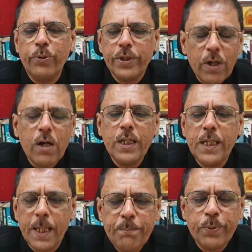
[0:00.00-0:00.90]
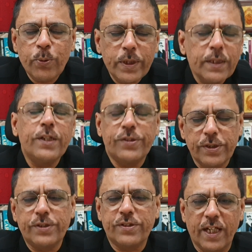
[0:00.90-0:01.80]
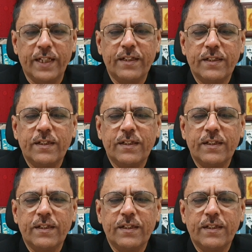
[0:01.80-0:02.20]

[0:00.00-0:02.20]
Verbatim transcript: really improve in the research side.